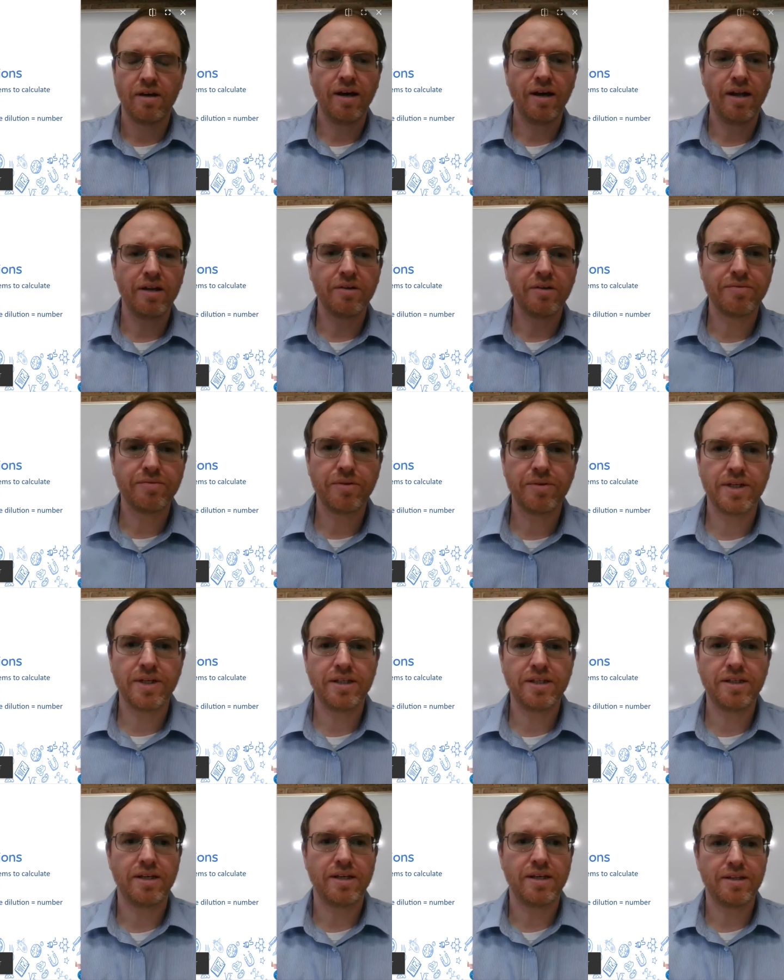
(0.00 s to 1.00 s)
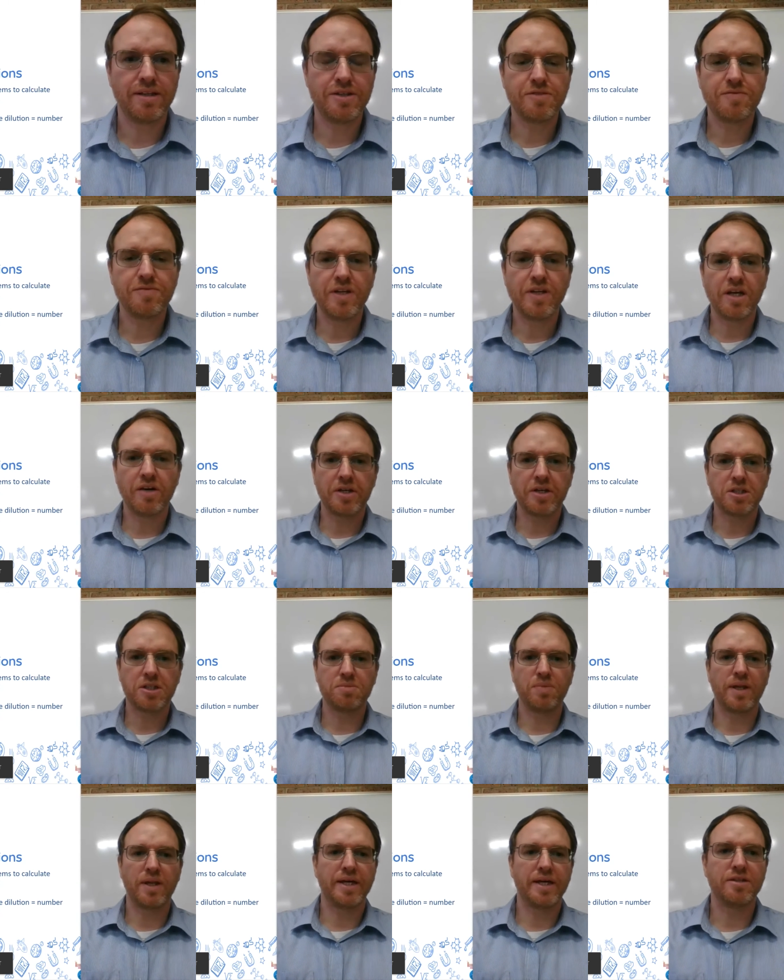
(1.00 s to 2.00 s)
Hello everyone, this video
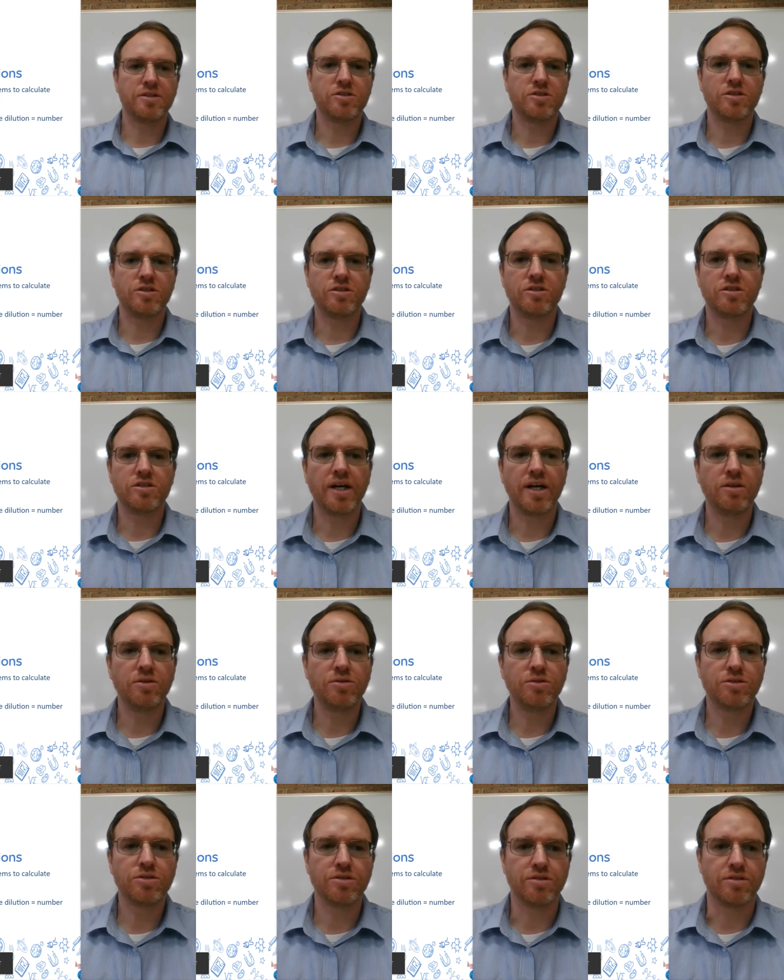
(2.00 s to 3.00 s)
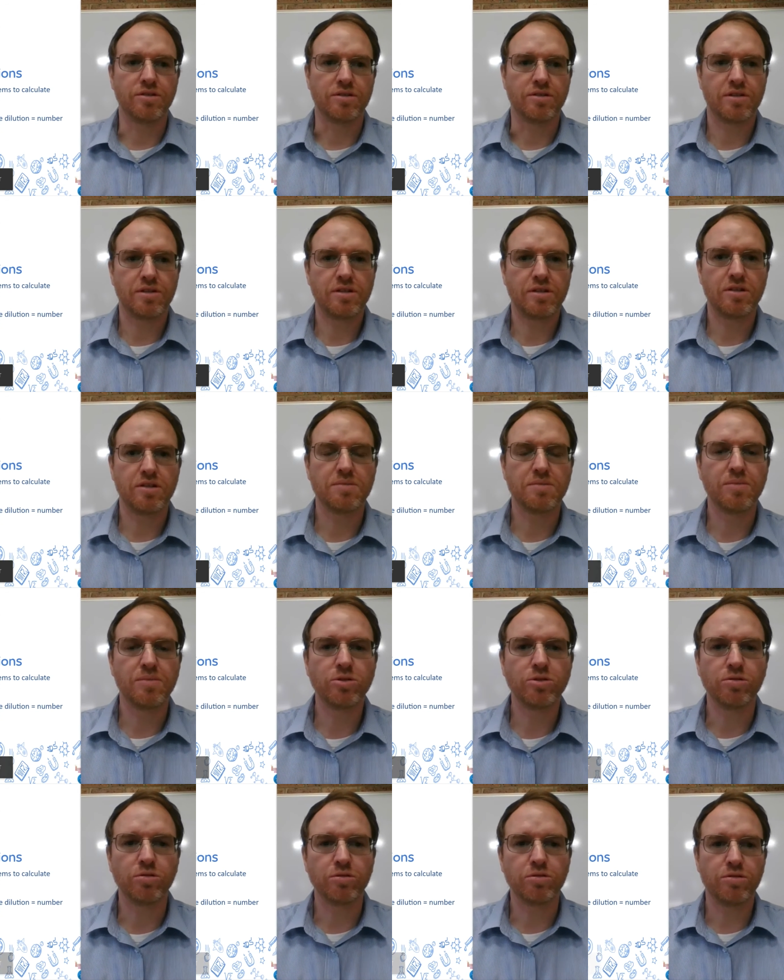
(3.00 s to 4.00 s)
explains dilutions. This is
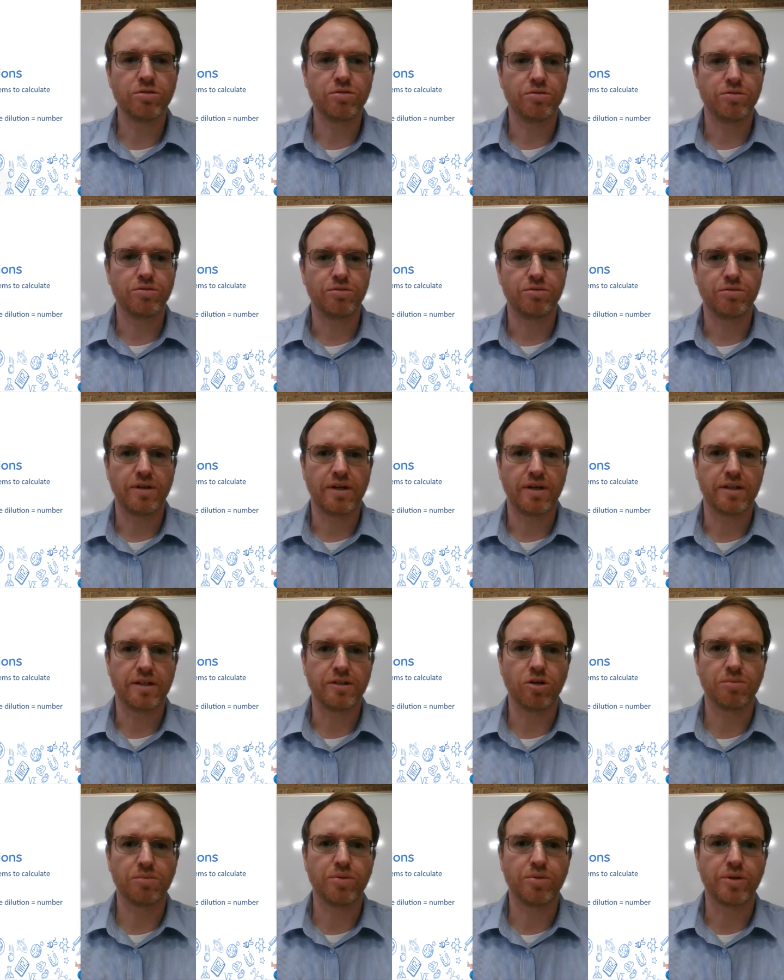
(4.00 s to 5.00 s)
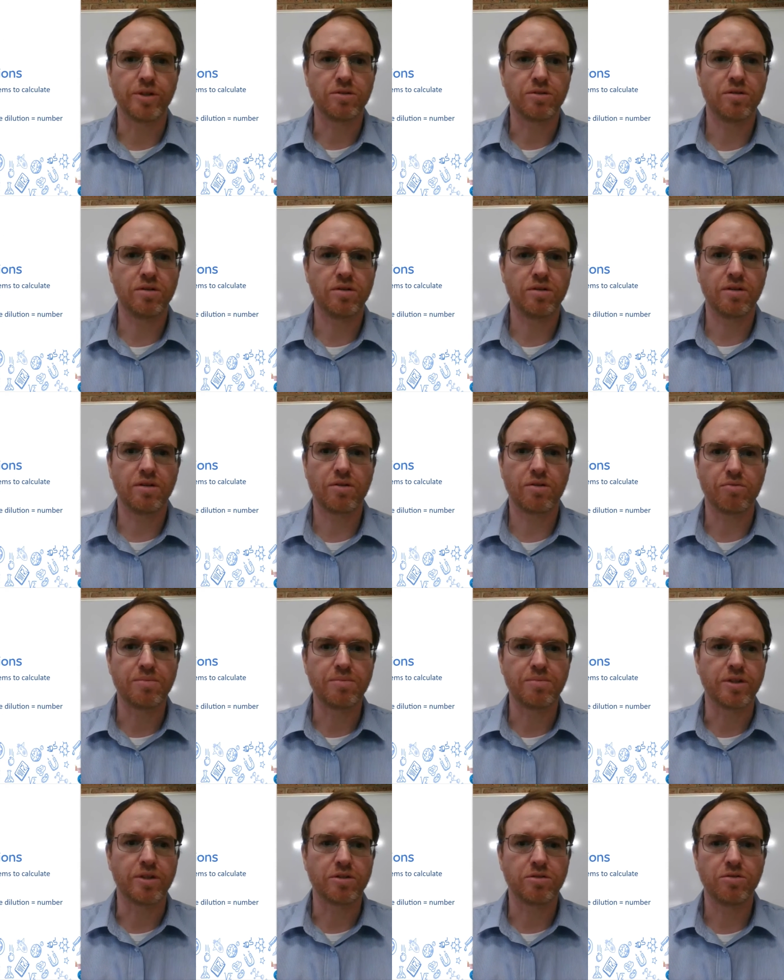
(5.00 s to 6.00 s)
module 2, dot point
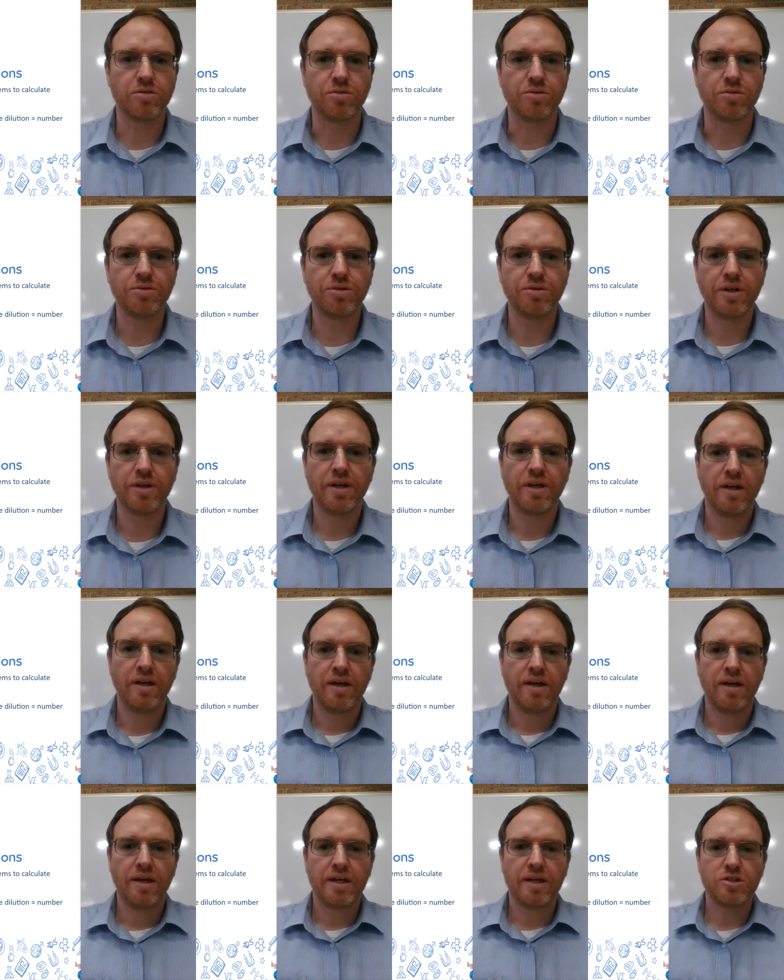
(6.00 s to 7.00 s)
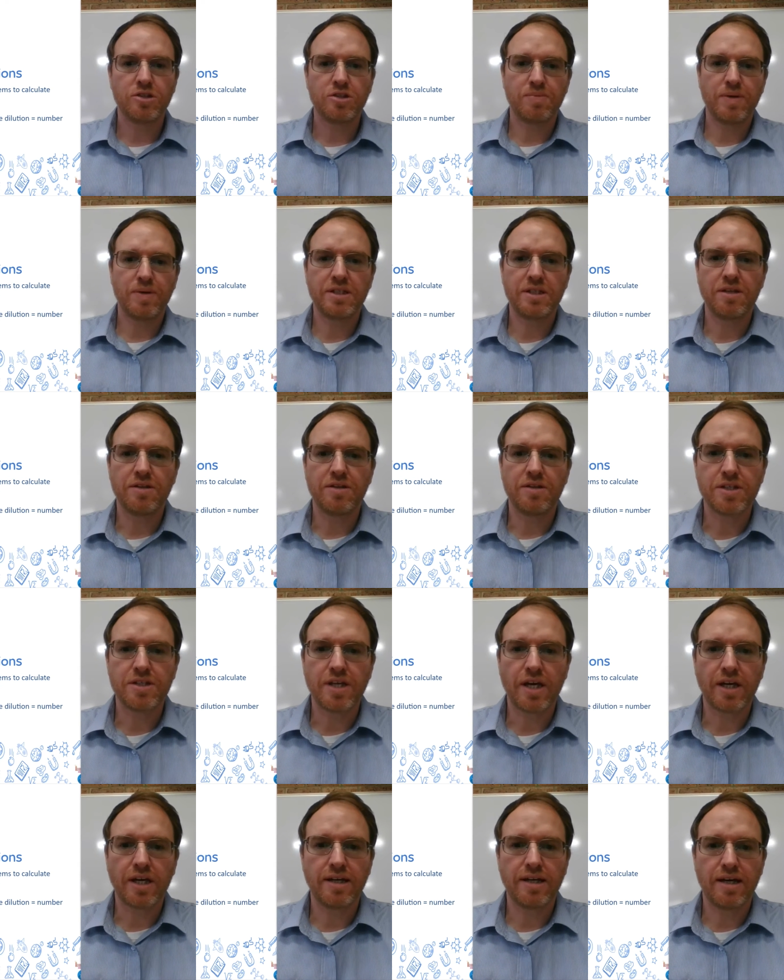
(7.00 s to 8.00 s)
3.2. It's especially the
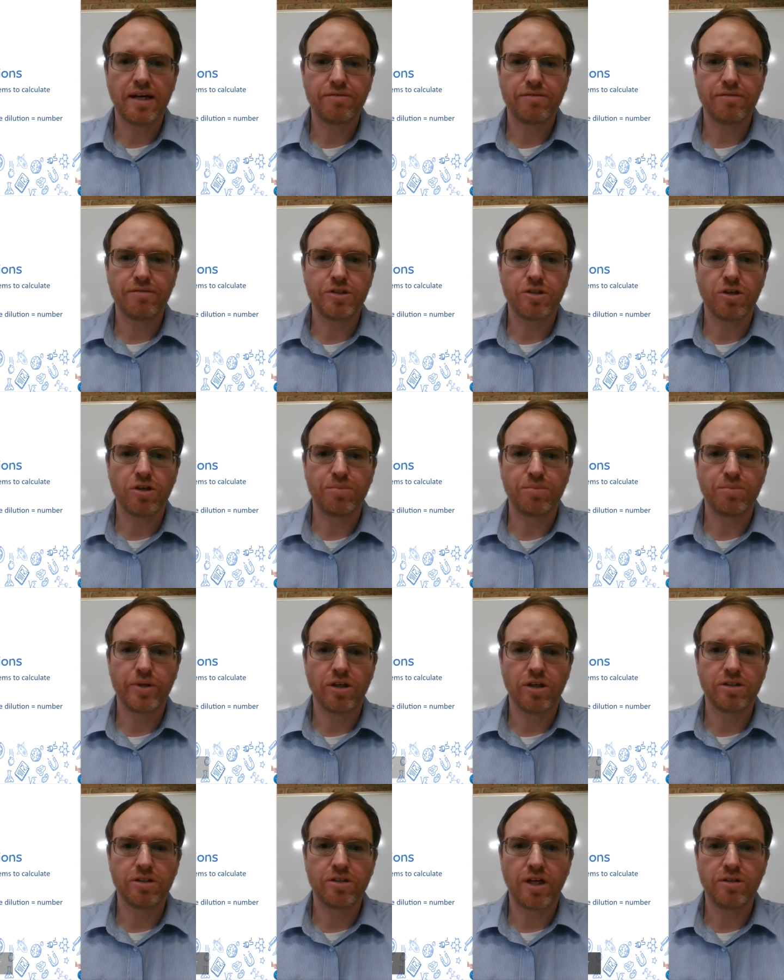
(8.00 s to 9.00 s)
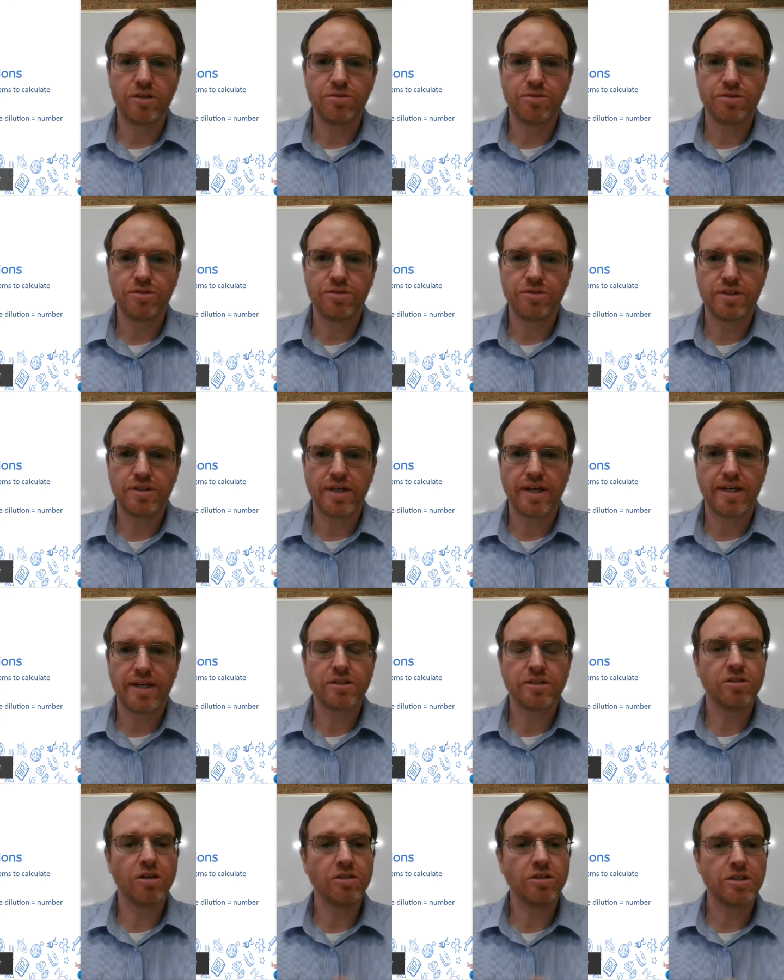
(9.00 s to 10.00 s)
second half of the dot point on dilutions, and
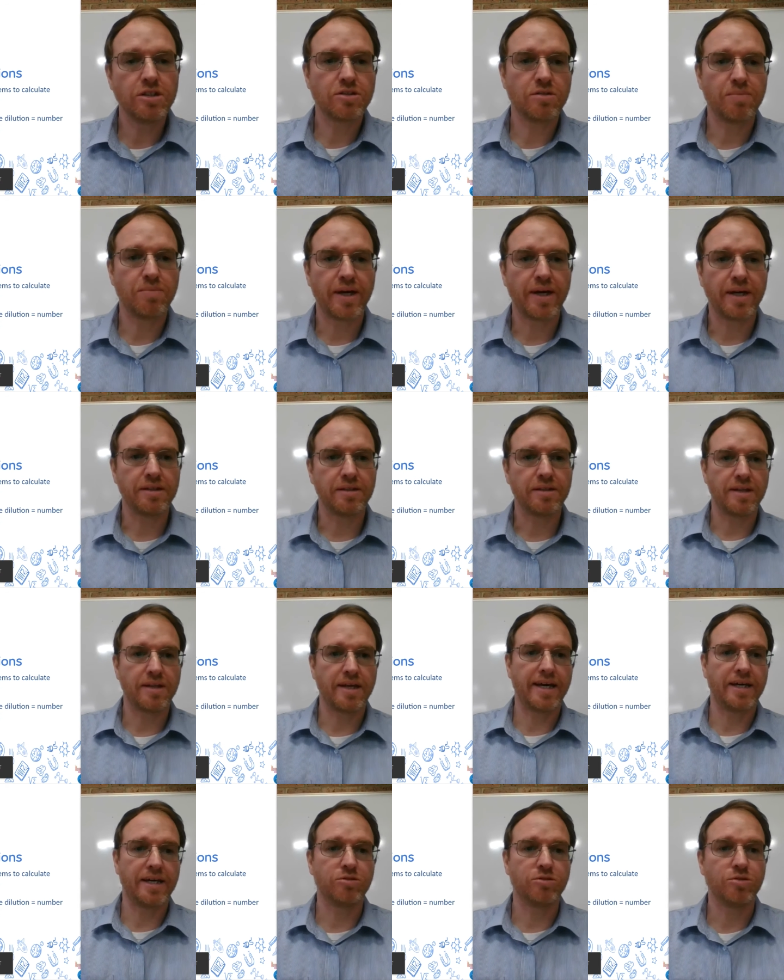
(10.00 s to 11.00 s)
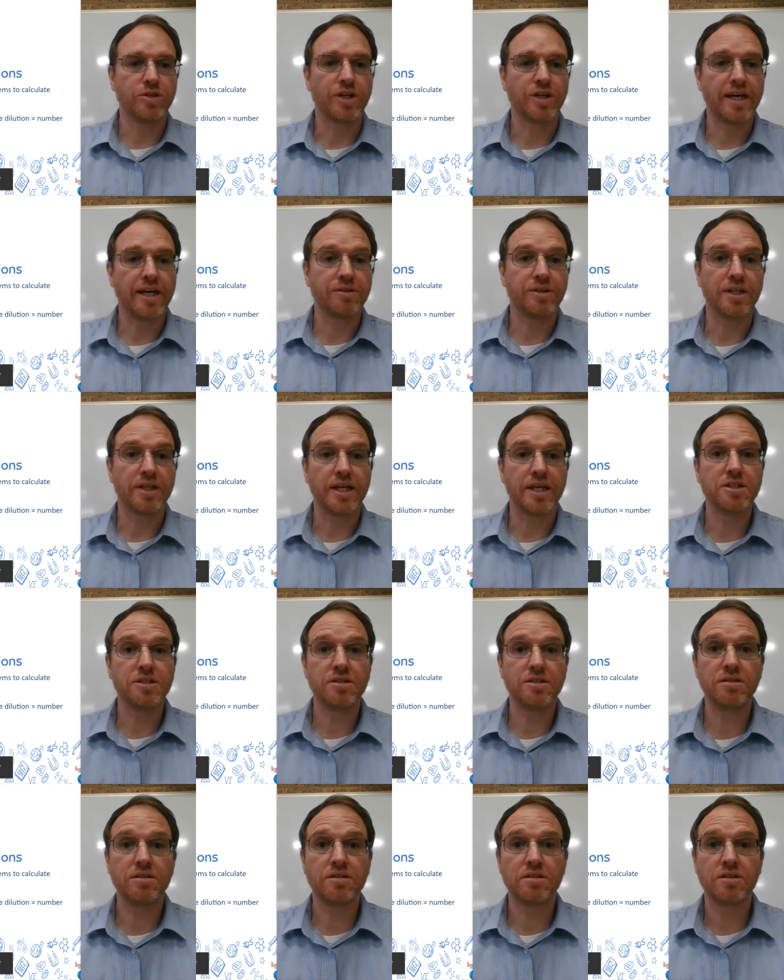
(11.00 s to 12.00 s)
it's not just about how to do the
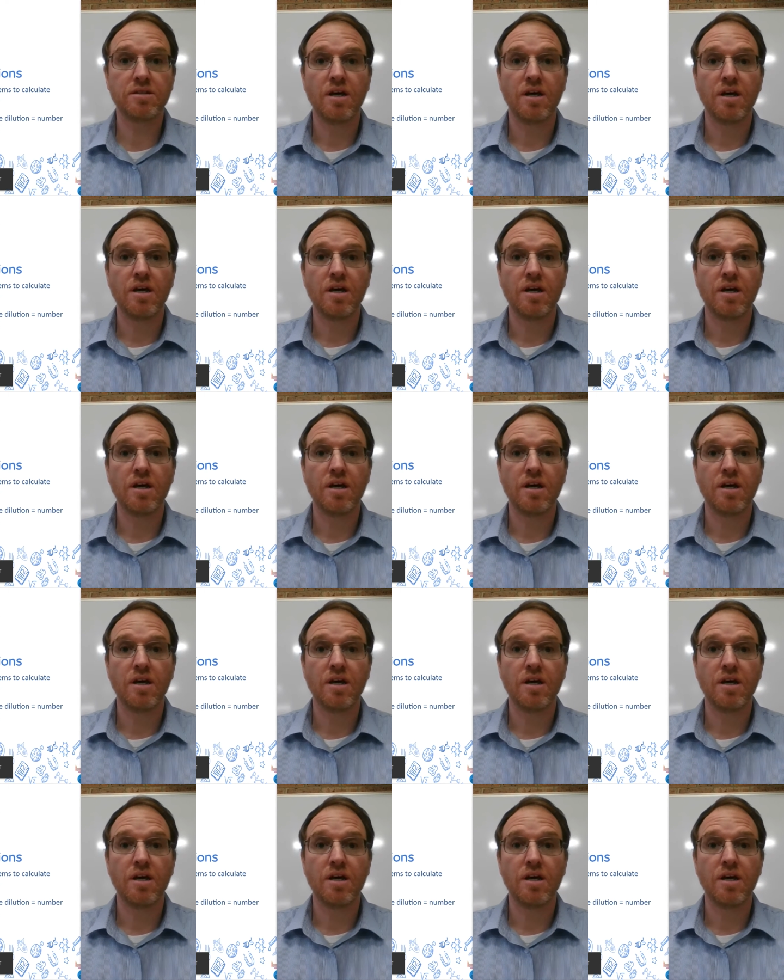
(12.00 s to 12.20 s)
calculations,